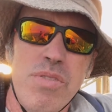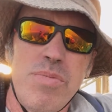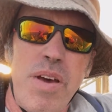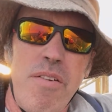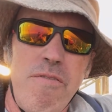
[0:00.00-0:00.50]
was
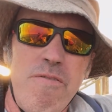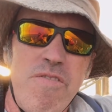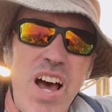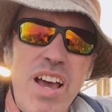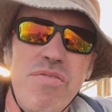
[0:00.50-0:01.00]
about
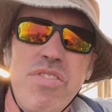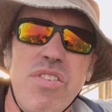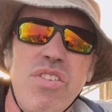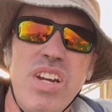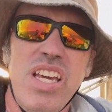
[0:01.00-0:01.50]

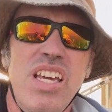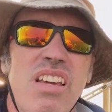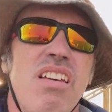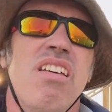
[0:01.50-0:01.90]
5:30.